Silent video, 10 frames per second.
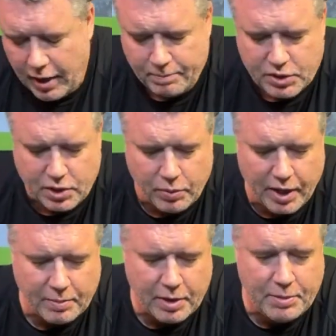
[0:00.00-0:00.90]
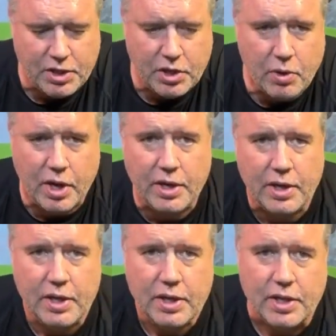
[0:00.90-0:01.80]
So what I'm going to be doing
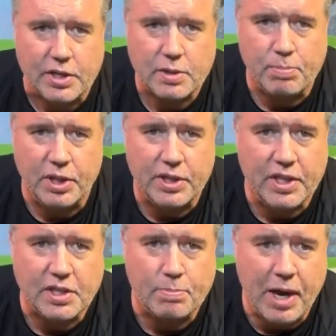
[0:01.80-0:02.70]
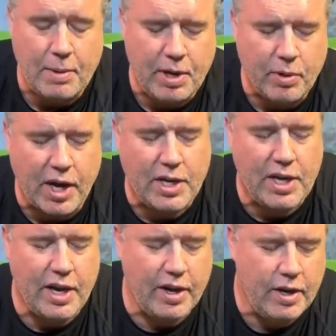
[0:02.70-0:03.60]
is splitting this baby right
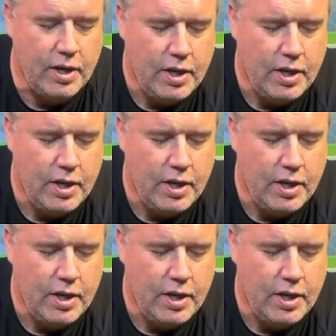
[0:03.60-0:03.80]
here